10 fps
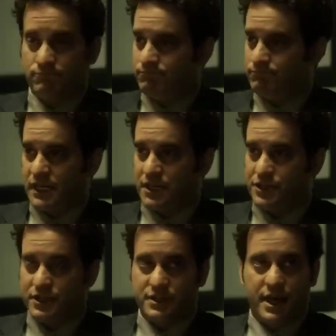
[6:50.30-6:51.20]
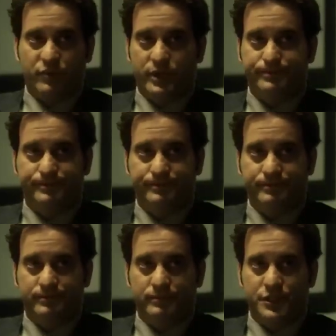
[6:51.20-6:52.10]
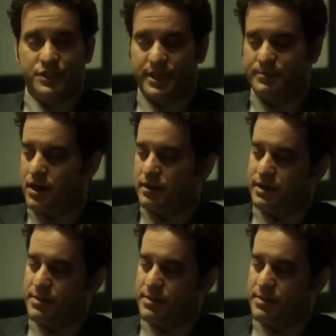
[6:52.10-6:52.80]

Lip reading: The district attorney interrogates him about Emily's